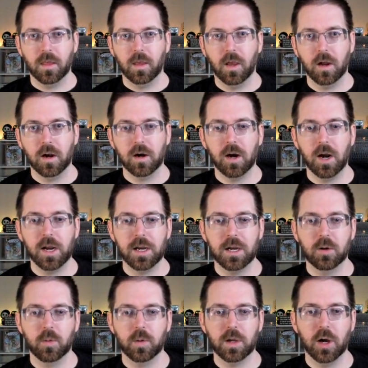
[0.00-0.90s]
Alright,
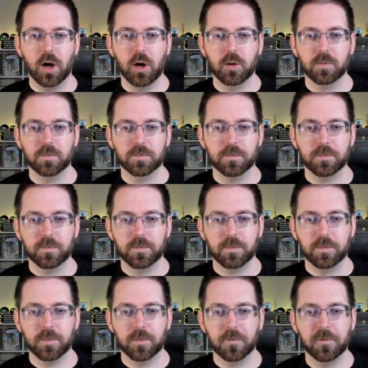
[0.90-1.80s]
here we go.
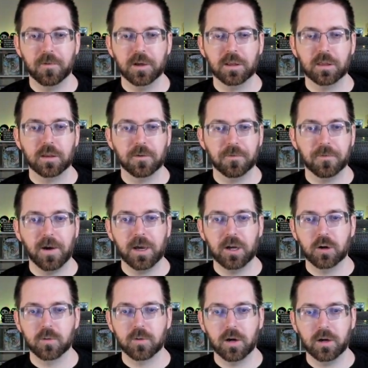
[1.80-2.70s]
5th and
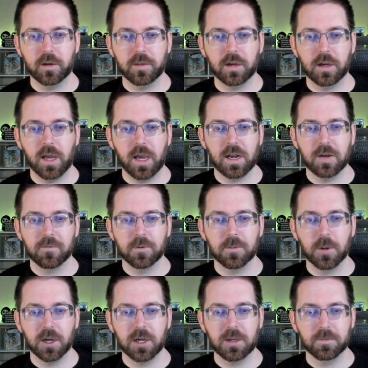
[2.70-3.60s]
final run of the night,
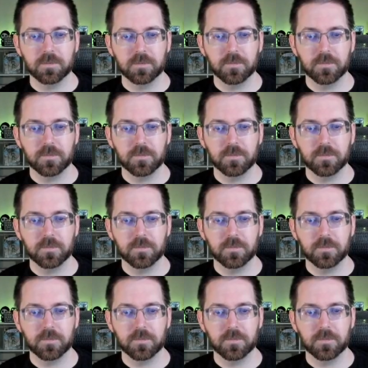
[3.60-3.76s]
everybody.